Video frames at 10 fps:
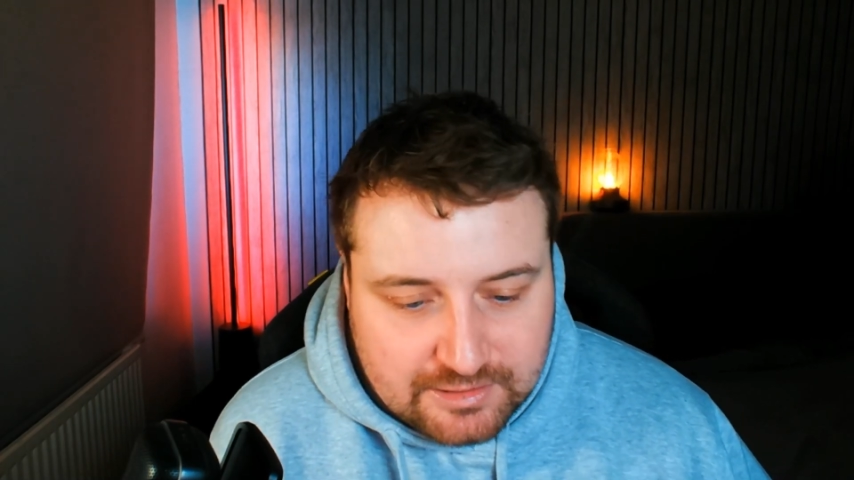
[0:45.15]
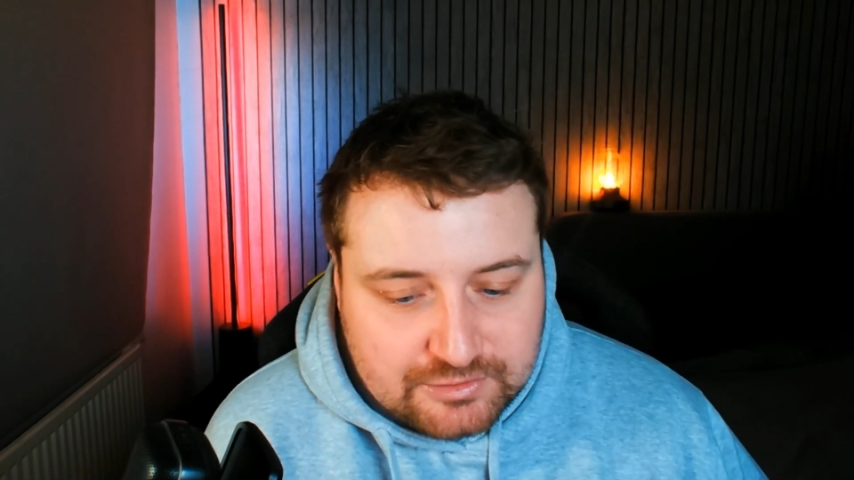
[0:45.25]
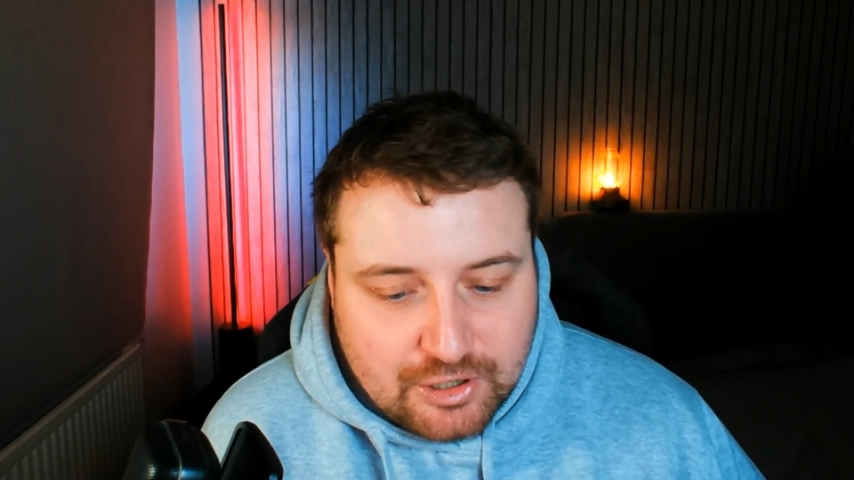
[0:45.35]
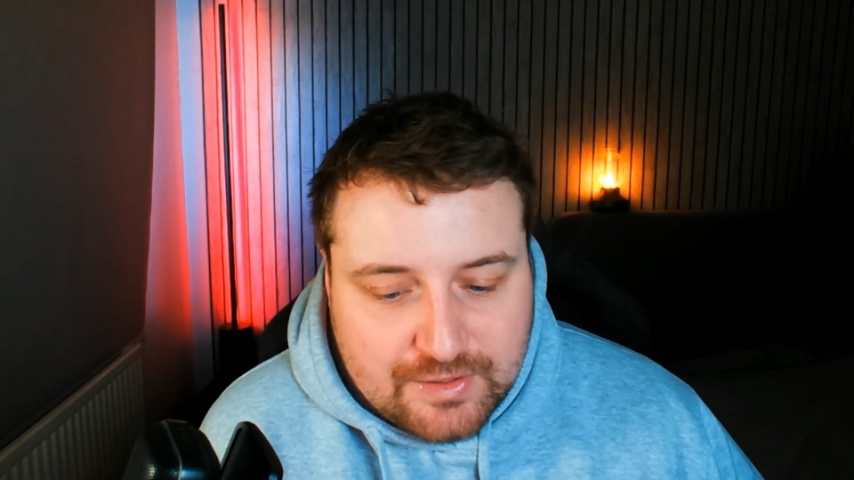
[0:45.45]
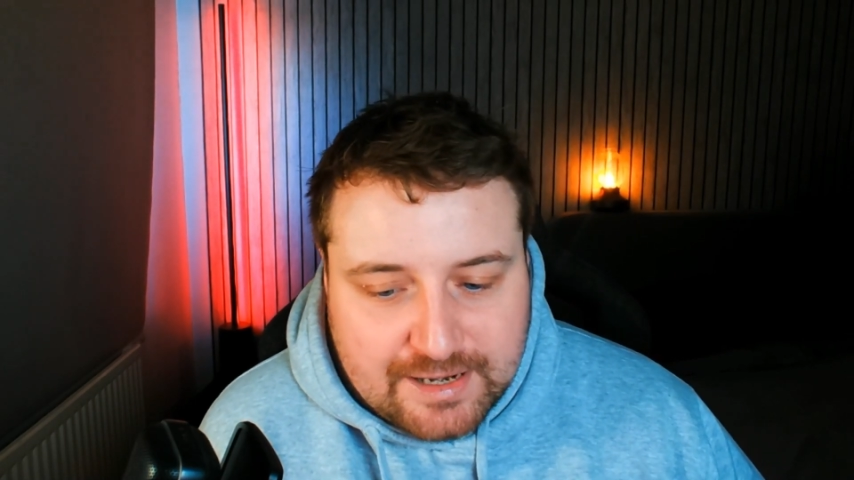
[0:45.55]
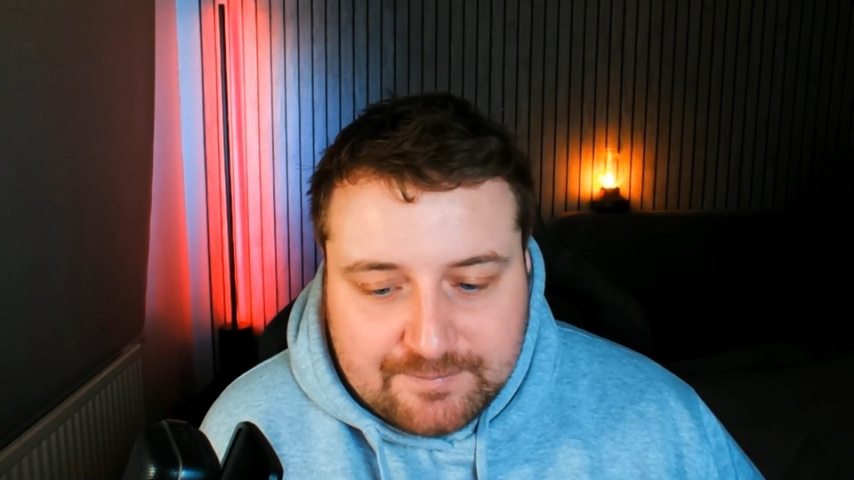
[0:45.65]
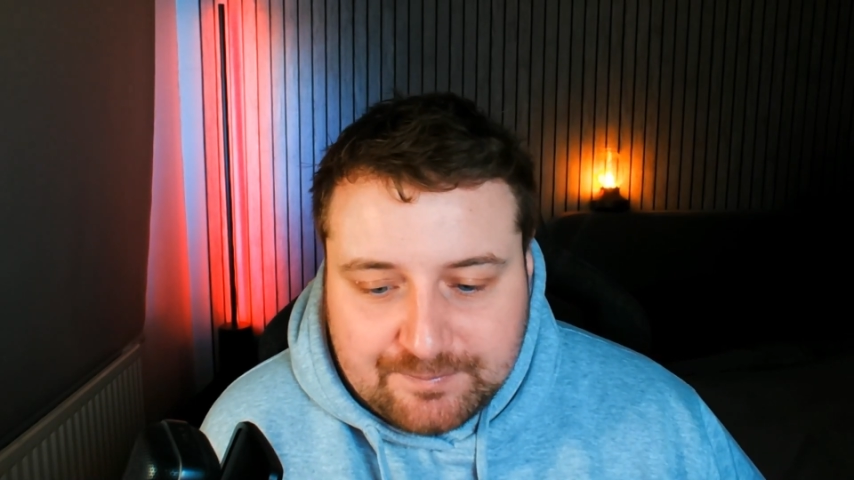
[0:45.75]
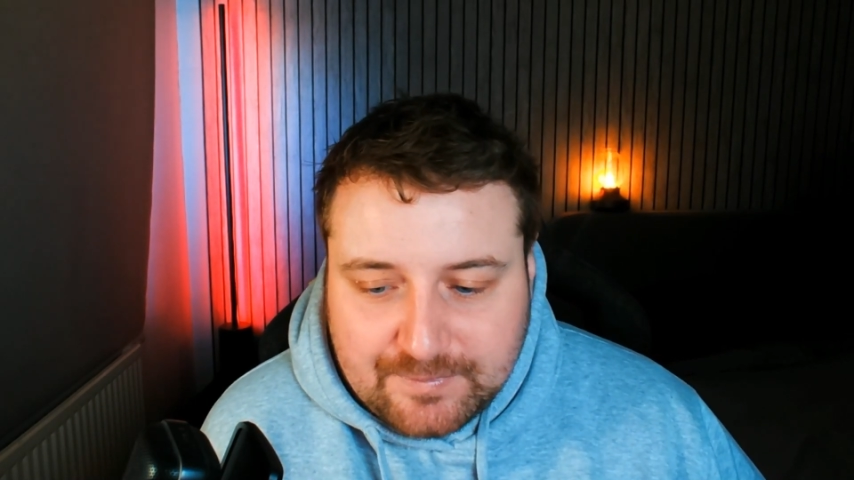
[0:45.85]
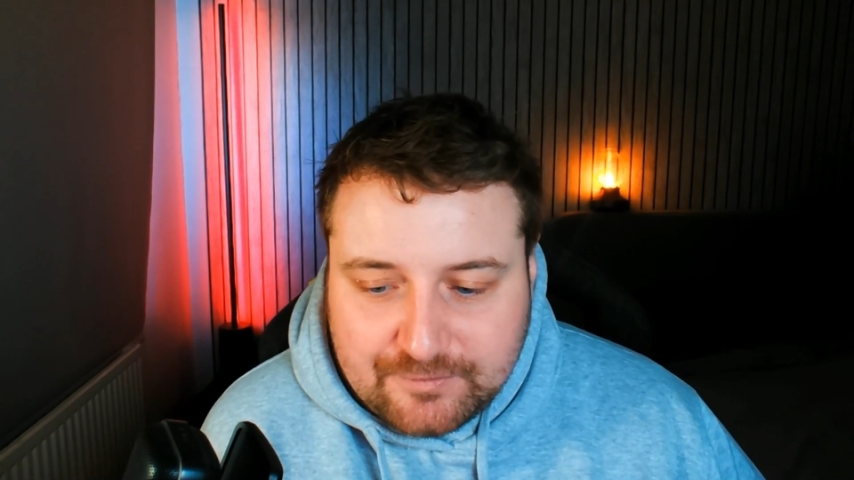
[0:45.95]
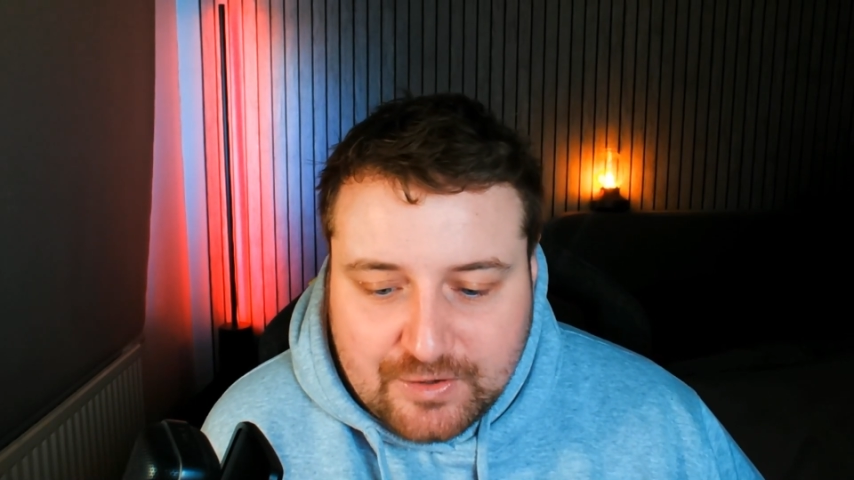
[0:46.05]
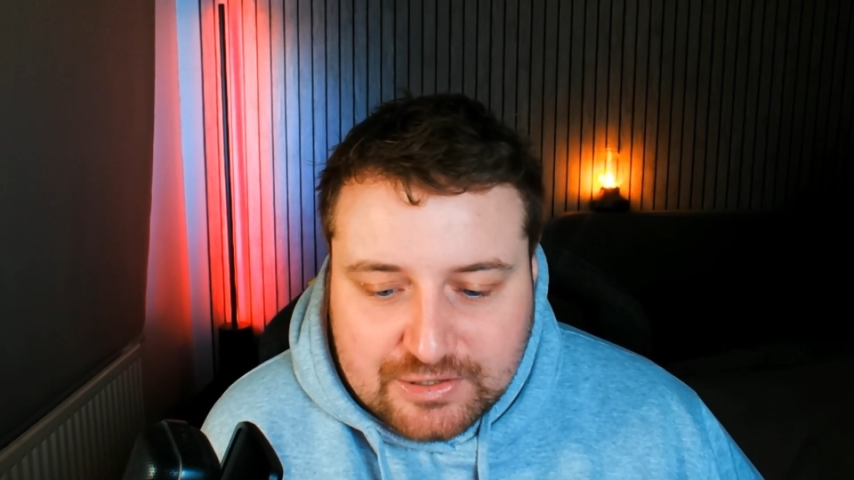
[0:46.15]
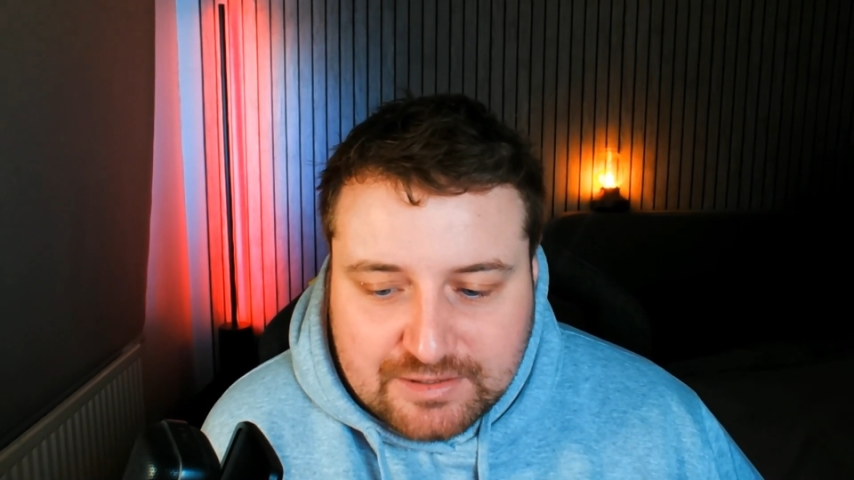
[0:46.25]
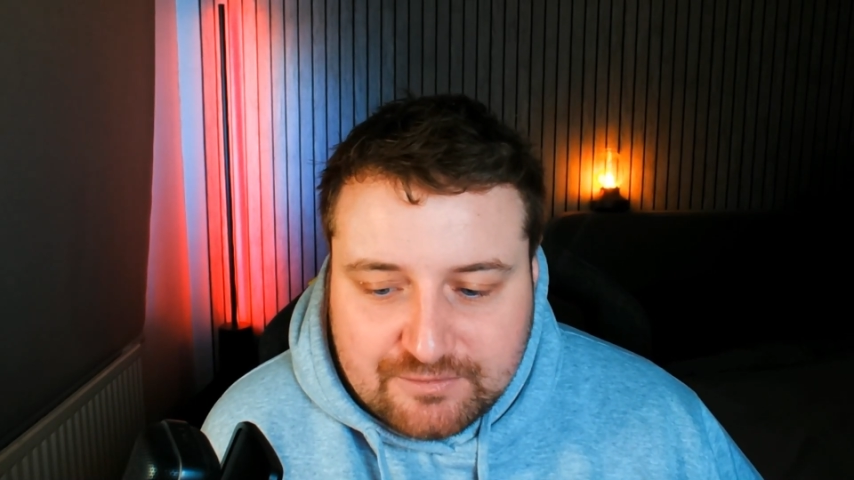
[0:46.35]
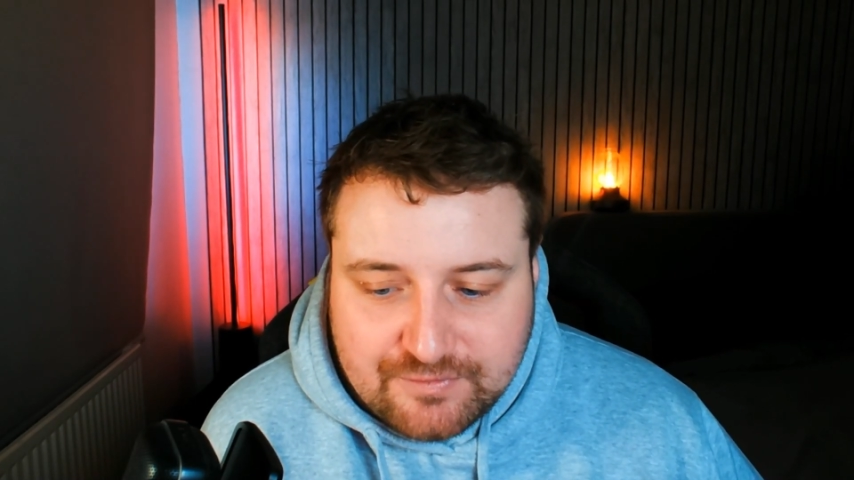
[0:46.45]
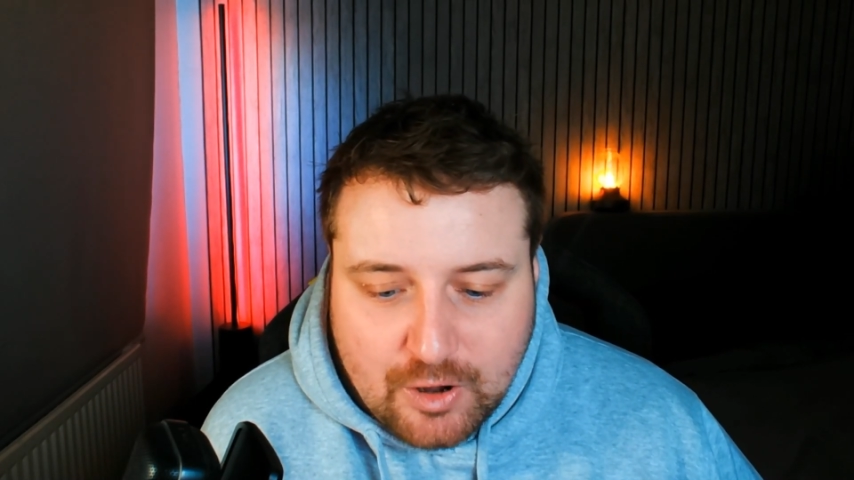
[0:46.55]
So then,
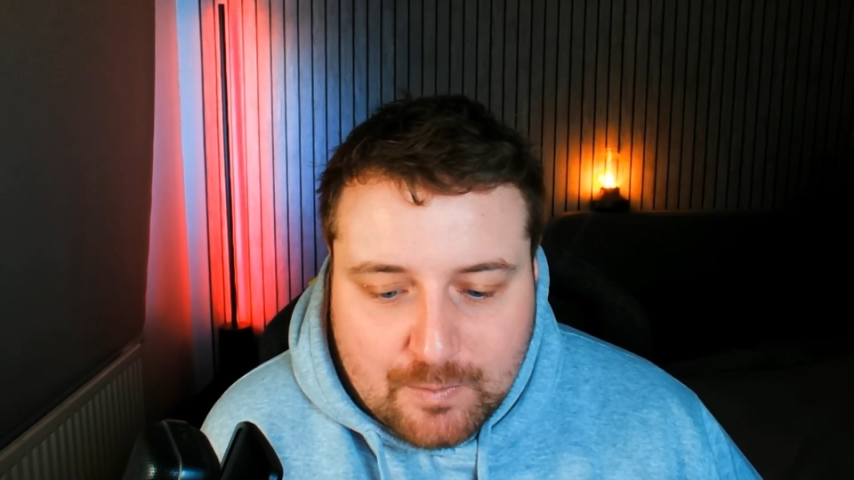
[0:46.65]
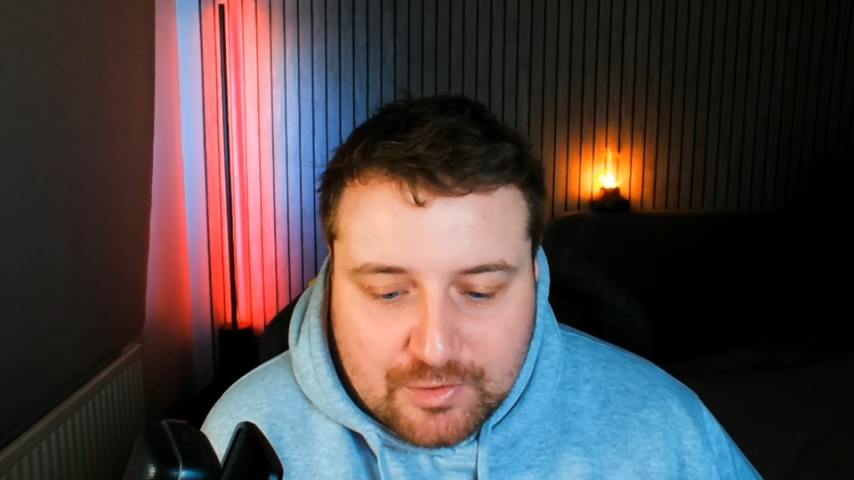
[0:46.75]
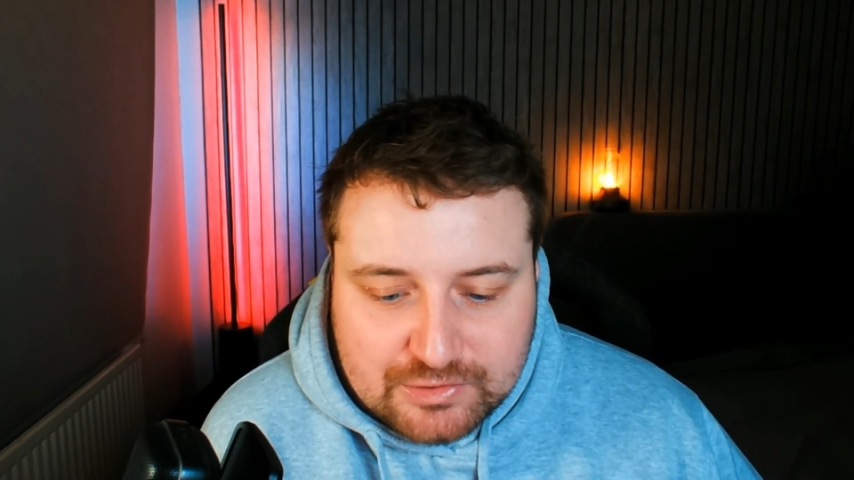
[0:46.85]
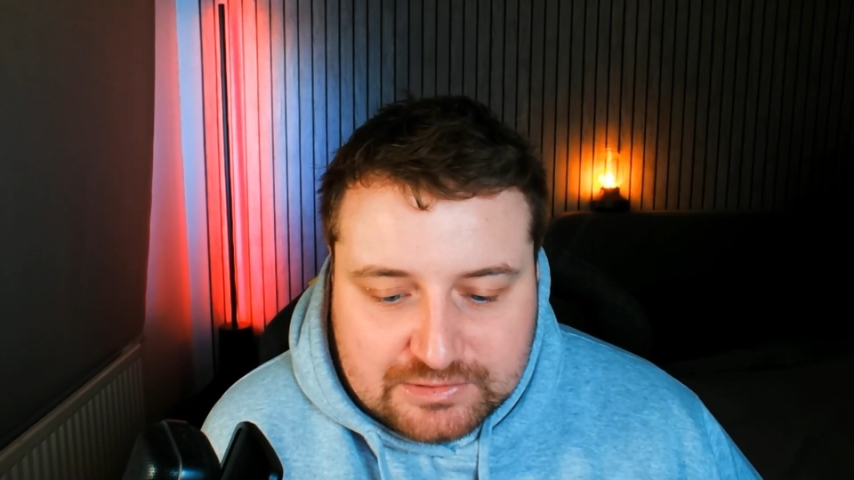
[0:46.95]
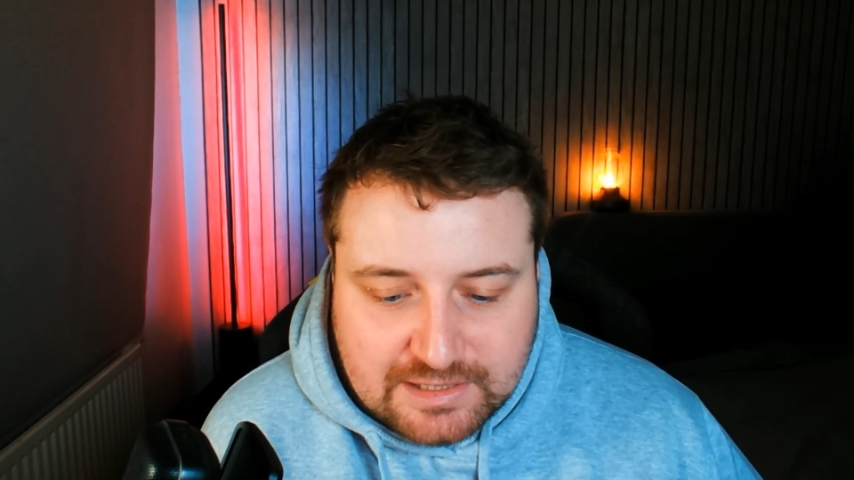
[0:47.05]
first and foremost,